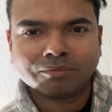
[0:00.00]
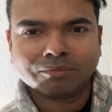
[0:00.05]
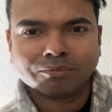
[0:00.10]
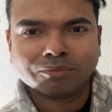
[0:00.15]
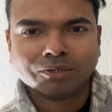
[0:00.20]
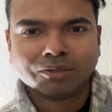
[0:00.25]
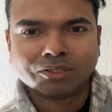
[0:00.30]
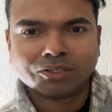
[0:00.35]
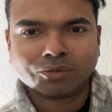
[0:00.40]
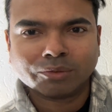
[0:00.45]

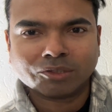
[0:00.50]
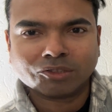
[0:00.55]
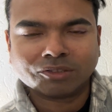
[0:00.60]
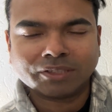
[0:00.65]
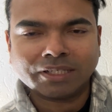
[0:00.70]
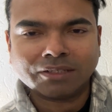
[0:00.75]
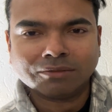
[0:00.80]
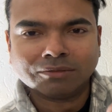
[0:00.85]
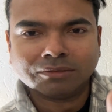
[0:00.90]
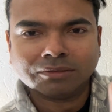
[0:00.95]
pull the switch
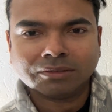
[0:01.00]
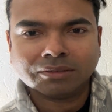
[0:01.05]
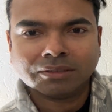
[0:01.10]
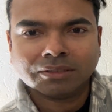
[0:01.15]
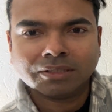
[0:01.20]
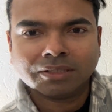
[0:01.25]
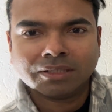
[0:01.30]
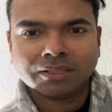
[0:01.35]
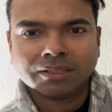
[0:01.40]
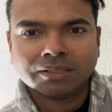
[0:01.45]
down,
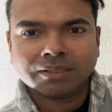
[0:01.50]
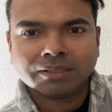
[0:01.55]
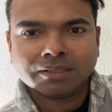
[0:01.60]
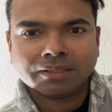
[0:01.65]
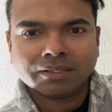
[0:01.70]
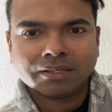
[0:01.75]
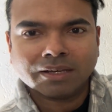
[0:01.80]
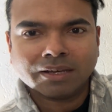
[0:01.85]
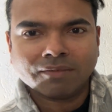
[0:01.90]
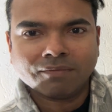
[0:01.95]

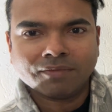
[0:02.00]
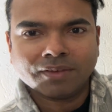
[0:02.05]
and